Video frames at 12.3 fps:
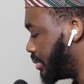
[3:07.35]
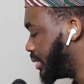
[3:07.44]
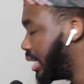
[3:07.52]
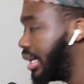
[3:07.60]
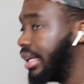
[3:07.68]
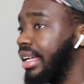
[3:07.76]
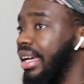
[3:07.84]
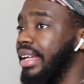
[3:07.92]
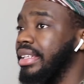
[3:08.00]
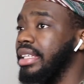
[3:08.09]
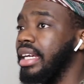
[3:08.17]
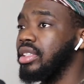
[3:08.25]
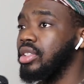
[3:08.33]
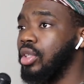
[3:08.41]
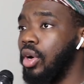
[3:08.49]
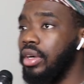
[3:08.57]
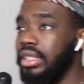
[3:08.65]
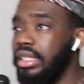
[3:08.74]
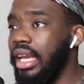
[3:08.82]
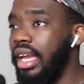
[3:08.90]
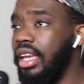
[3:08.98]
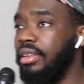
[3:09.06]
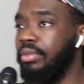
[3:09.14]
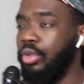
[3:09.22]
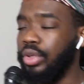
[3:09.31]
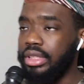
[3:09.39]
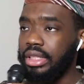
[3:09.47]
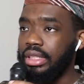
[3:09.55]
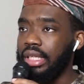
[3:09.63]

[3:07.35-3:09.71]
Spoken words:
what I'm saying? Their third game was